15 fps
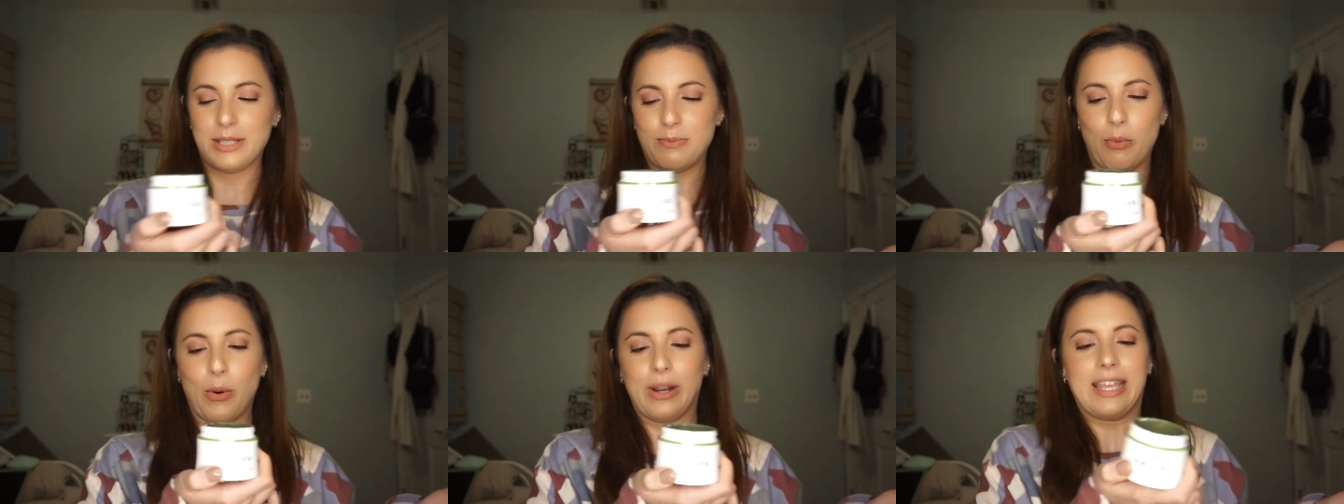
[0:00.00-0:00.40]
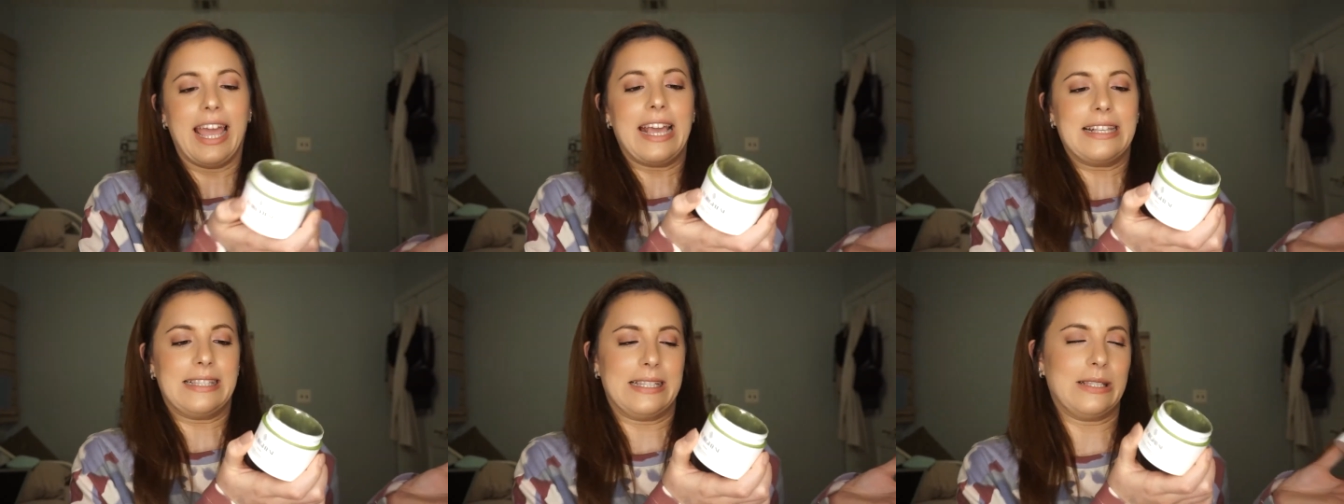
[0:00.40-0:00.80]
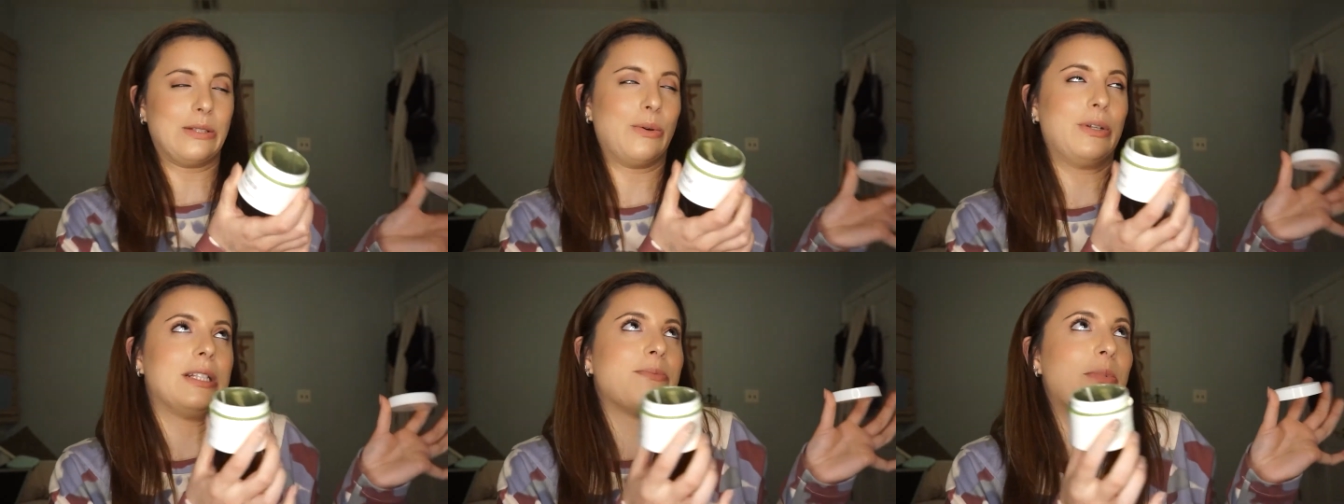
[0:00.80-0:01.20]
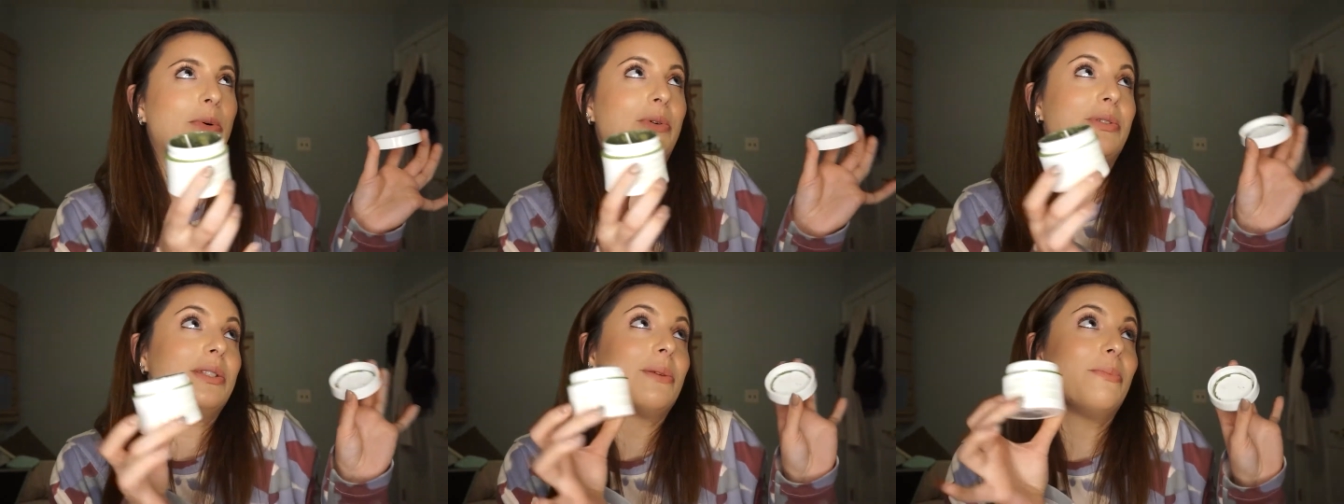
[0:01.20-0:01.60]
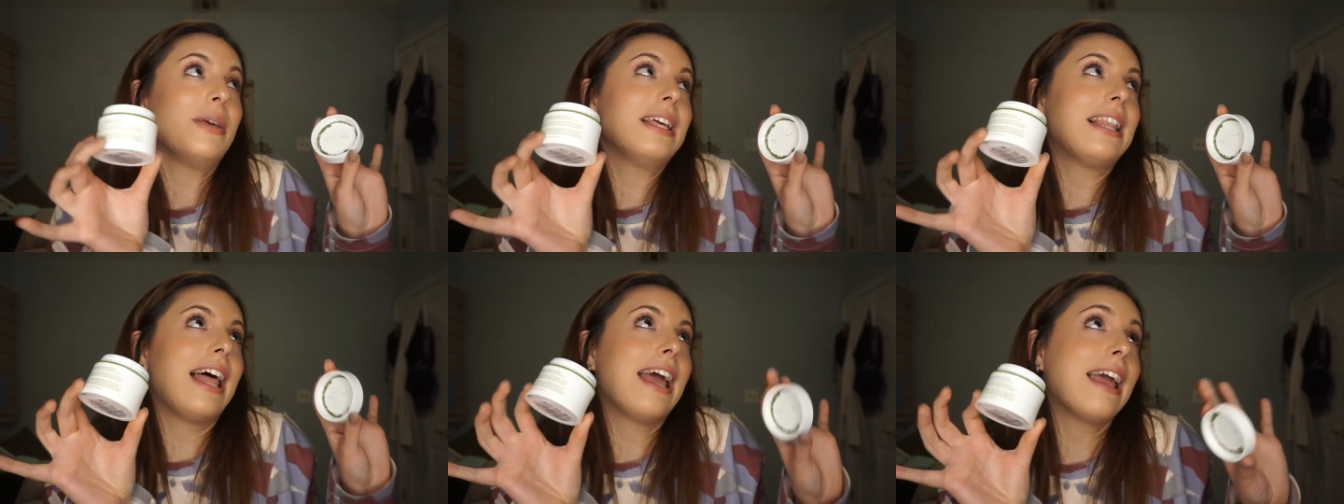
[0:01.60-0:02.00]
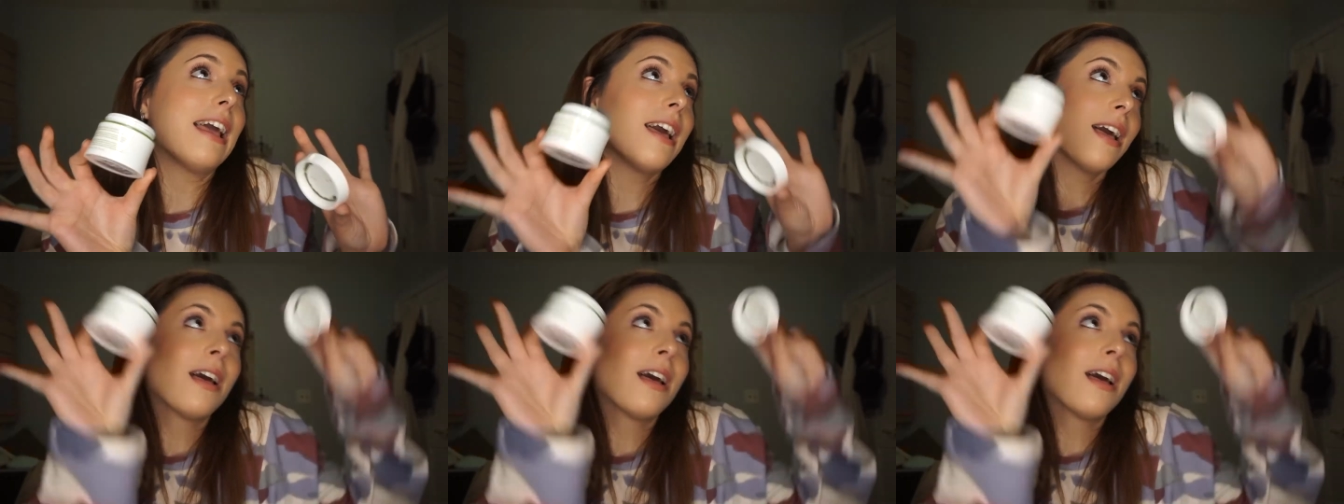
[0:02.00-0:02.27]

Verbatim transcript: Borghese. So it's supposed to be like